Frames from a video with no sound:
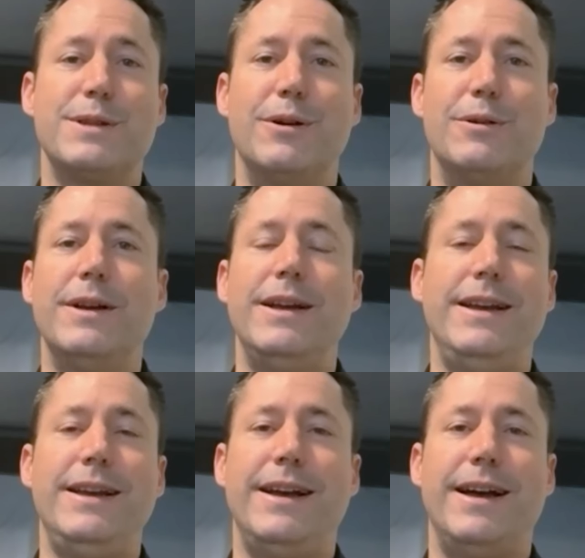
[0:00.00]
So
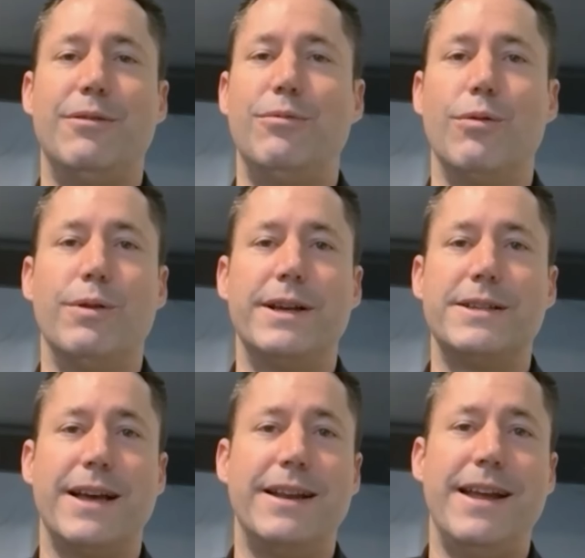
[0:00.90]
we're really
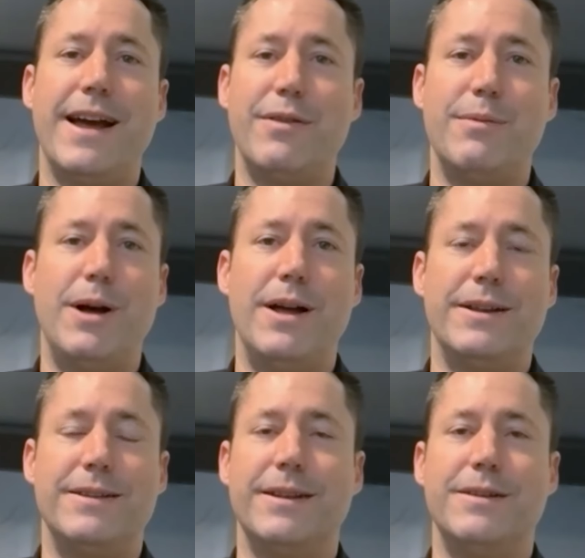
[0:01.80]
excited to have them
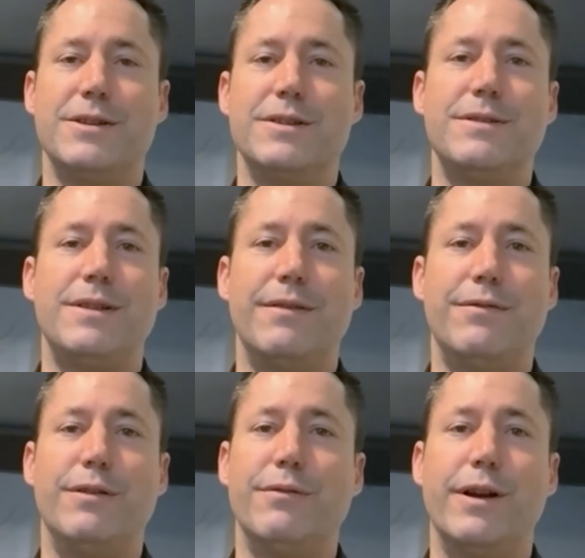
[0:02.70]
on, and just
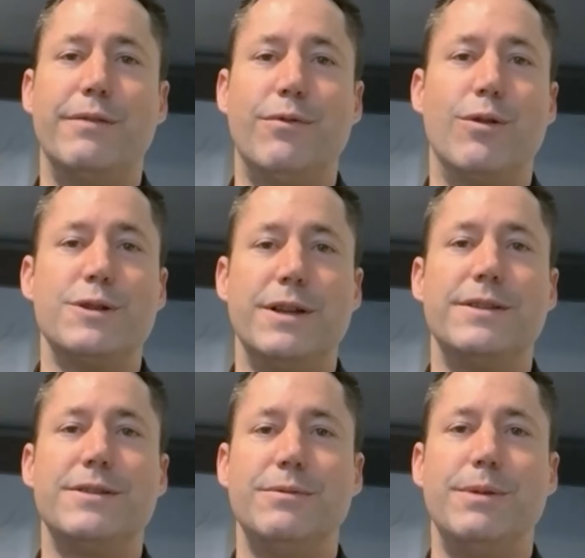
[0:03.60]
feel very
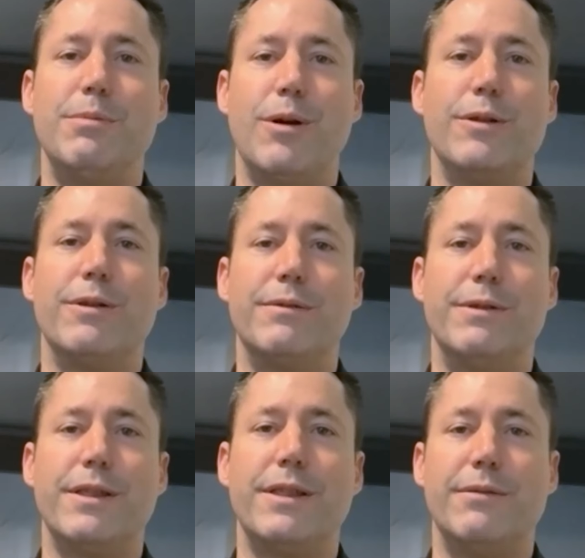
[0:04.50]
fortunate to be partnering
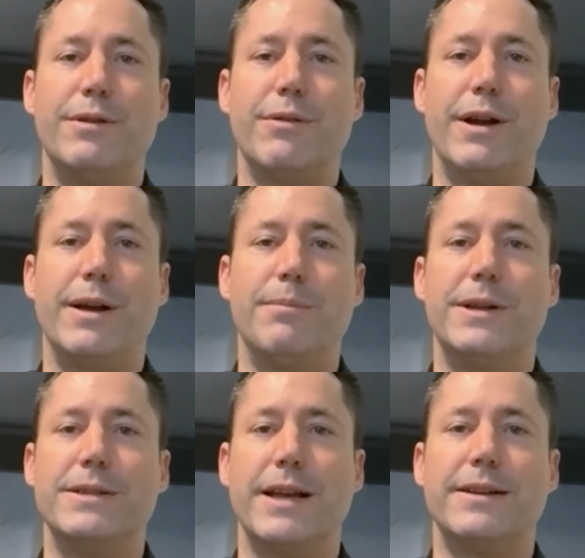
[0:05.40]
with great
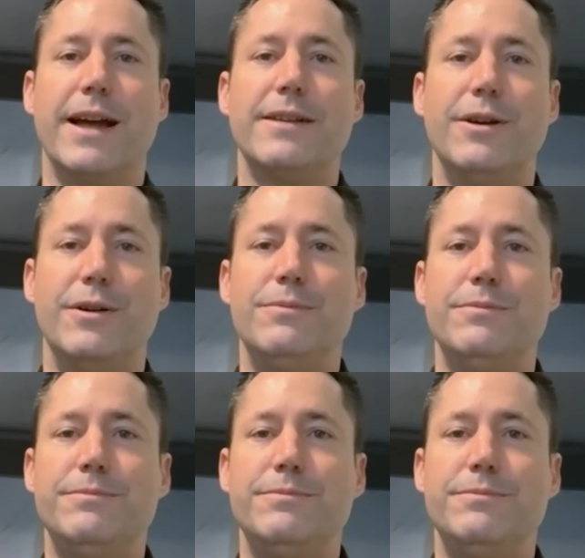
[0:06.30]
companies like DATTCO.